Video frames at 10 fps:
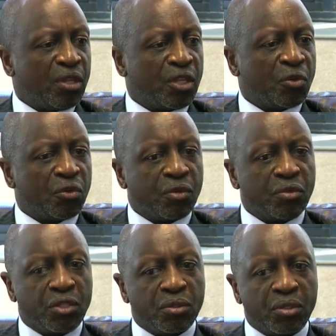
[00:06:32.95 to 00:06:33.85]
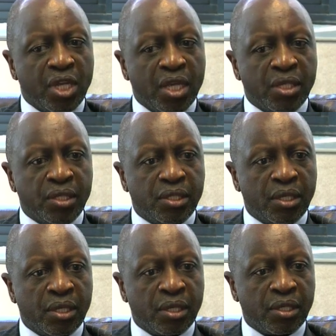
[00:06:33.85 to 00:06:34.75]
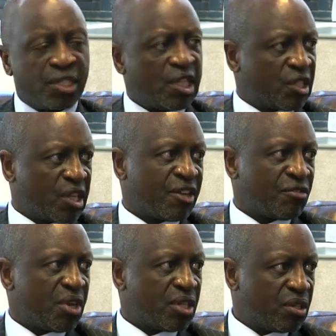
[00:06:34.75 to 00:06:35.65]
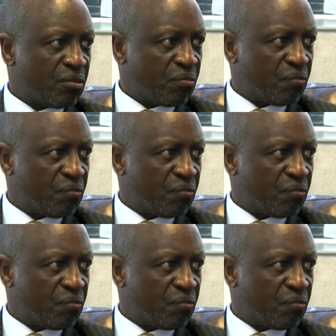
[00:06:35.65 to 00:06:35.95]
The northern region has uh, six countries.